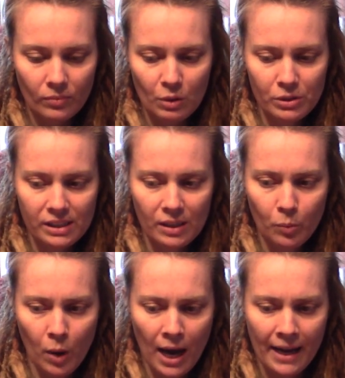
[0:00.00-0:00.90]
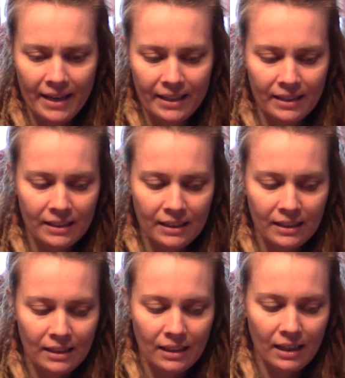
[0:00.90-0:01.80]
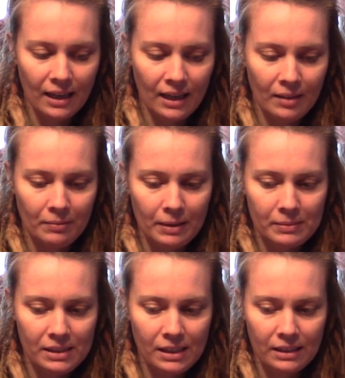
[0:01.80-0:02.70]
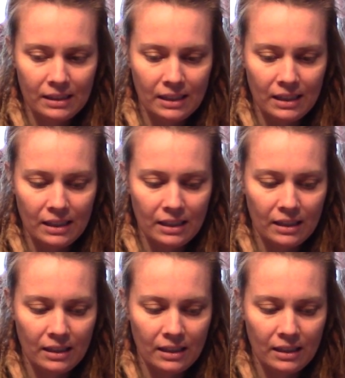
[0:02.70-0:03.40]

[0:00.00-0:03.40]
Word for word: We'll see why. Um, I'm seeing the